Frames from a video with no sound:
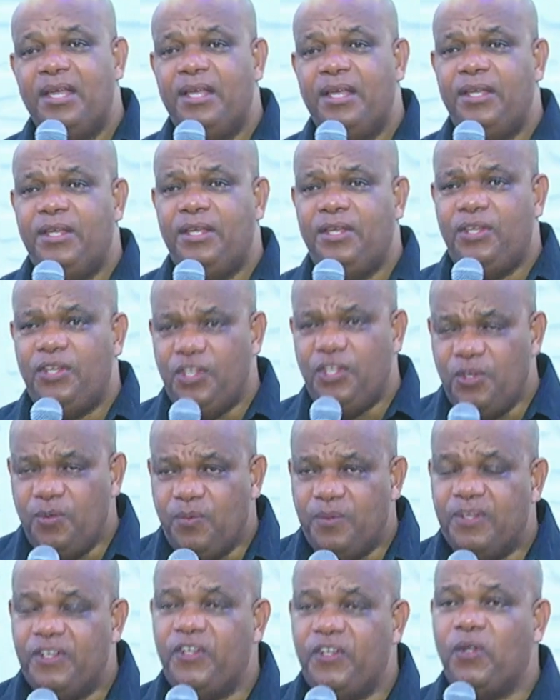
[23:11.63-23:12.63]
he
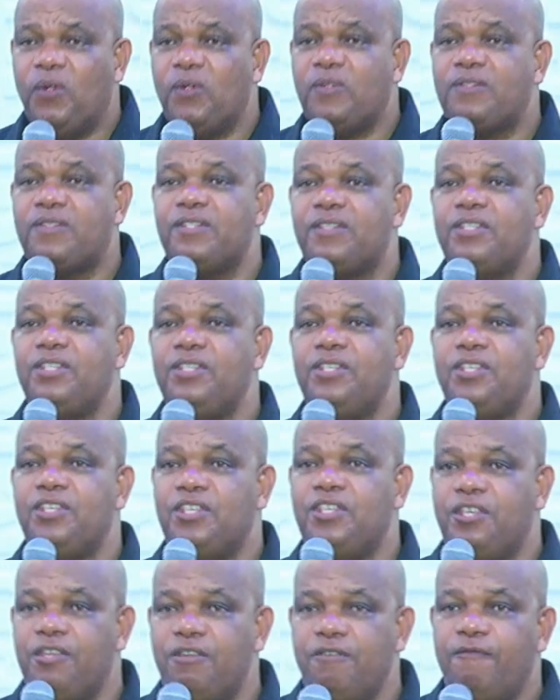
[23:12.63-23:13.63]
will not
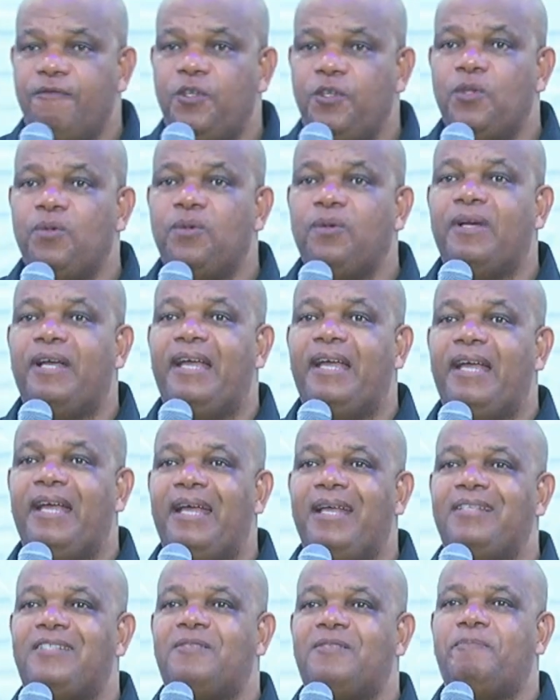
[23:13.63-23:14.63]
give you
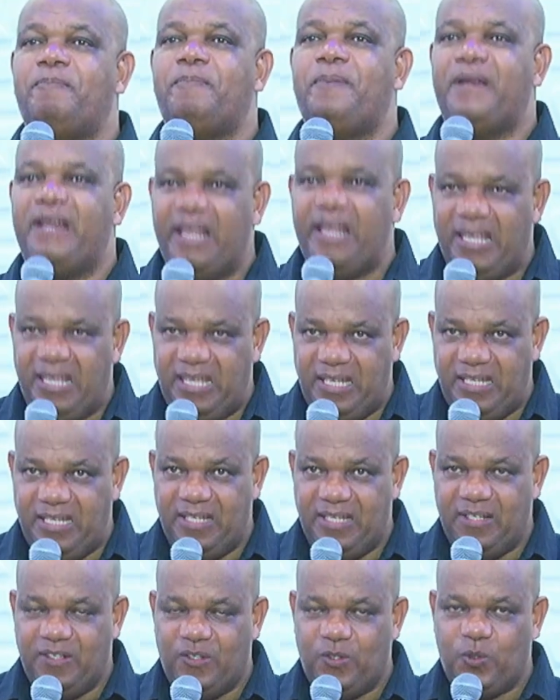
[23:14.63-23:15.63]
as prey
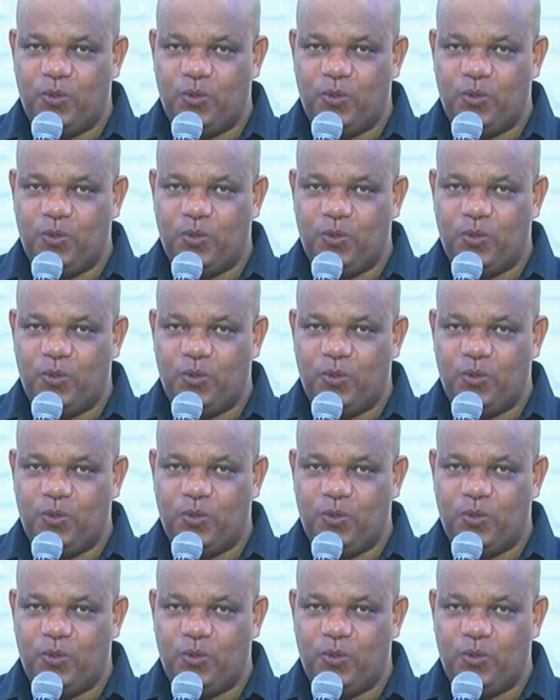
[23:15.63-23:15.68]
to